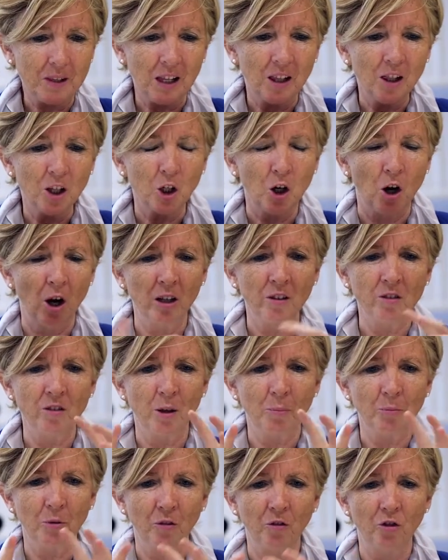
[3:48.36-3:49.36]
the
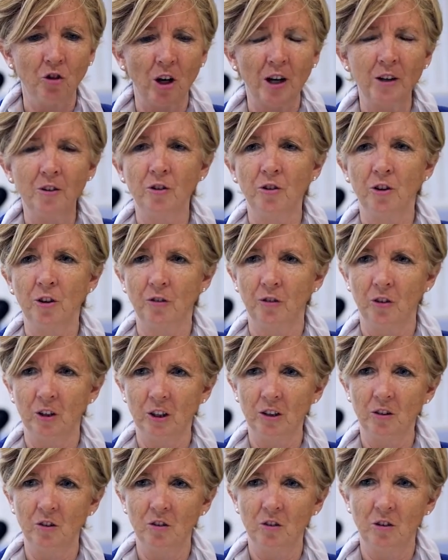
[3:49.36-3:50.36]
concept of gender
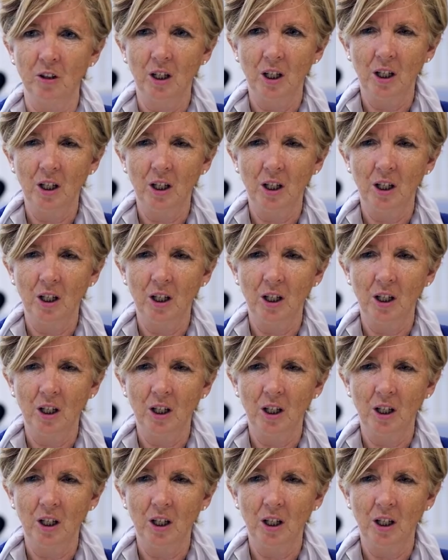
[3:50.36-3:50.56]
difference